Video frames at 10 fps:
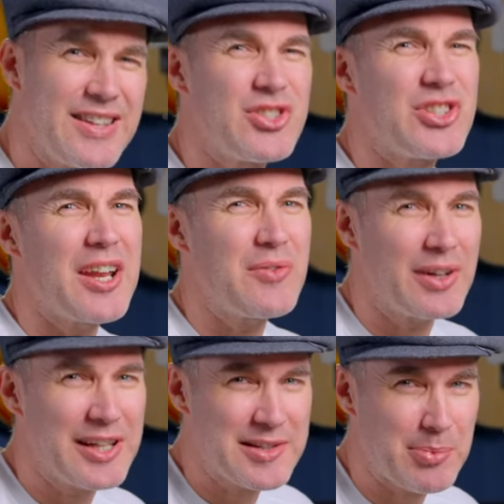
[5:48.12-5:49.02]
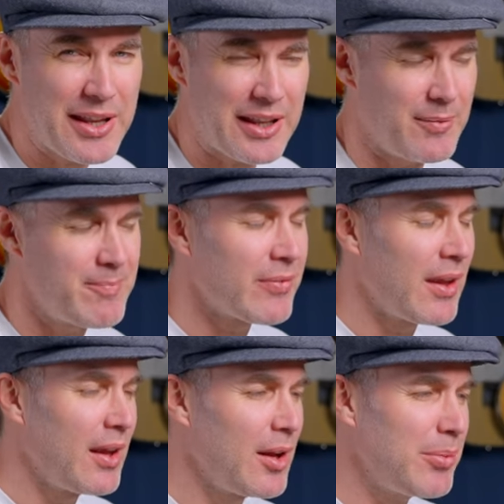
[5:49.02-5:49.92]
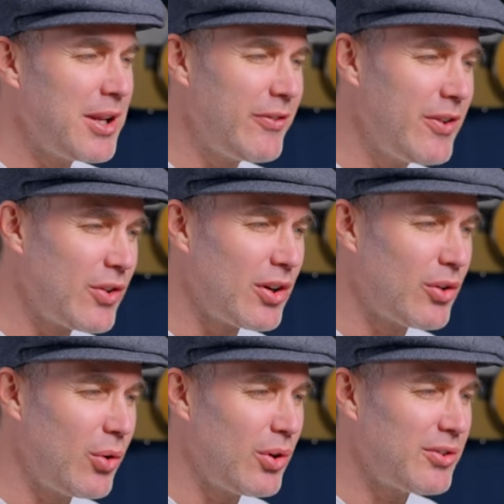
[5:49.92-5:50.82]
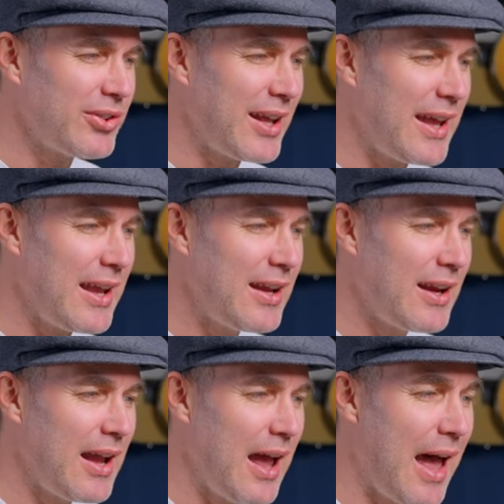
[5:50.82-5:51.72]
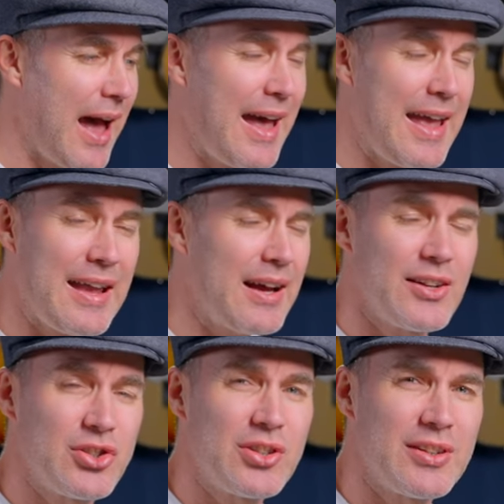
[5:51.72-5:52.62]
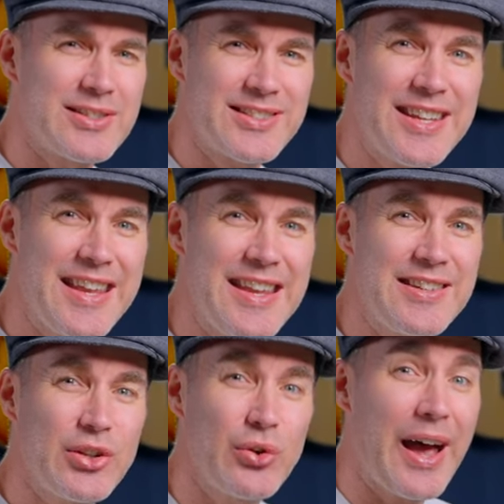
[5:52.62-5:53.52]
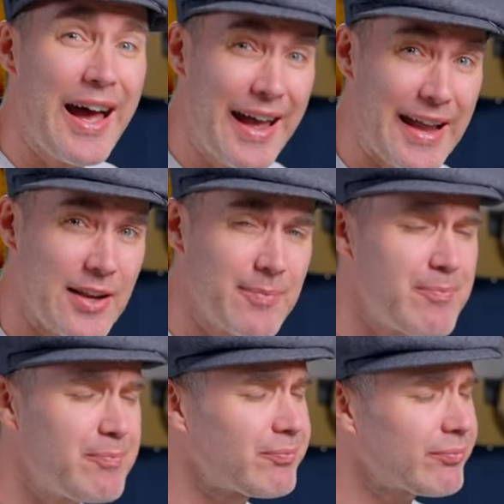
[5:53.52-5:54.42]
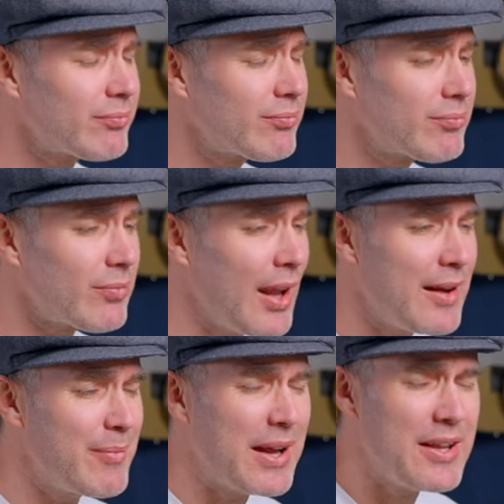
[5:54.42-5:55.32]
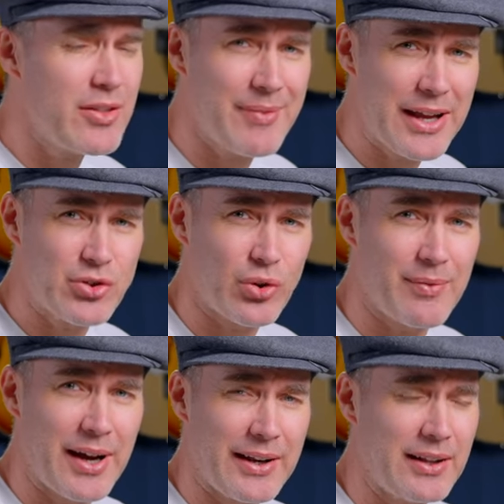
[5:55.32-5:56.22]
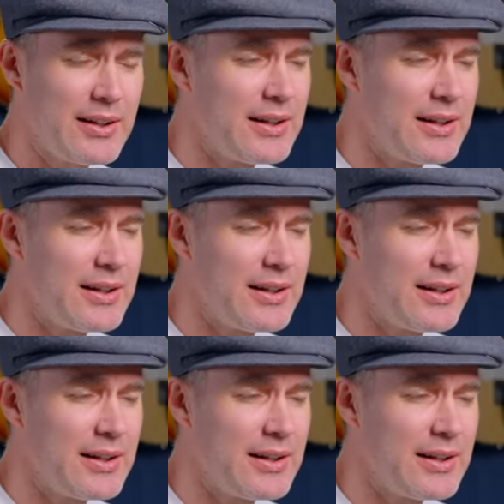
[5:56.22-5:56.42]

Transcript: generally speaking. But if you've got a chord, say, C to A, either major or minor,